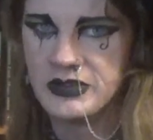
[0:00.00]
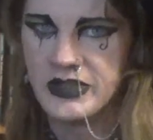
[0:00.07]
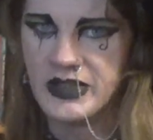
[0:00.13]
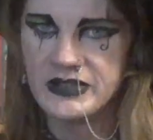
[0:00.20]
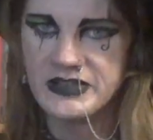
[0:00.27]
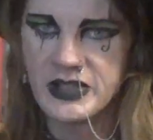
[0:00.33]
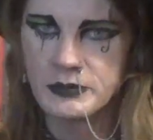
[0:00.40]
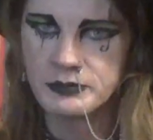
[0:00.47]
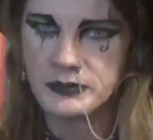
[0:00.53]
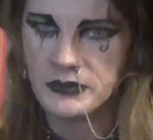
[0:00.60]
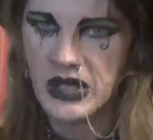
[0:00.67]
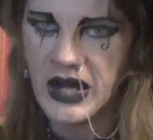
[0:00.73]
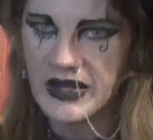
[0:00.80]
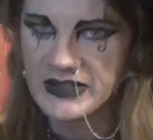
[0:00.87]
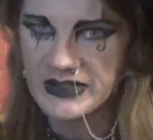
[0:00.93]
end up
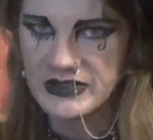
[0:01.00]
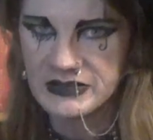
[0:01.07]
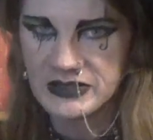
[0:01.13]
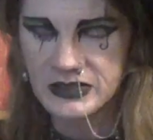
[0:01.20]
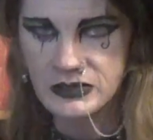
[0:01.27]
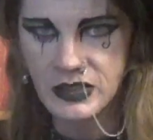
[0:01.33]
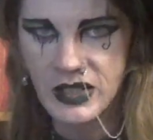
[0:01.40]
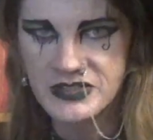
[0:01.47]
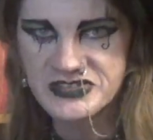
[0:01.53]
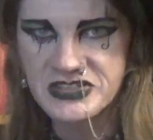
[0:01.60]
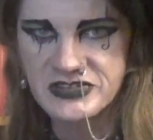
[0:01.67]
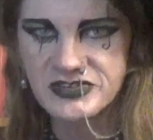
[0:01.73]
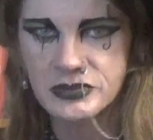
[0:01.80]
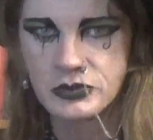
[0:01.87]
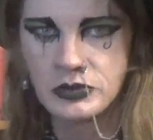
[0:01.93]
hiding in the
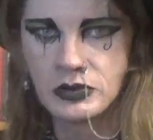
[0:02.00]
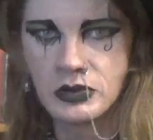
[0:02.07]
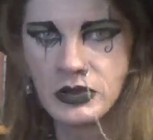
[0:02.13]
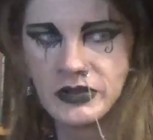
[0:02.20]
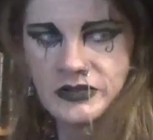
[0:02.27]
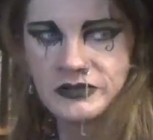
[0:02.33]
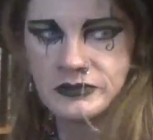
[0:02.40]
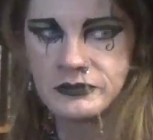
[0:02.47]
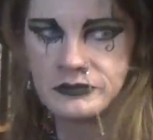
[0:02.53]
closet, or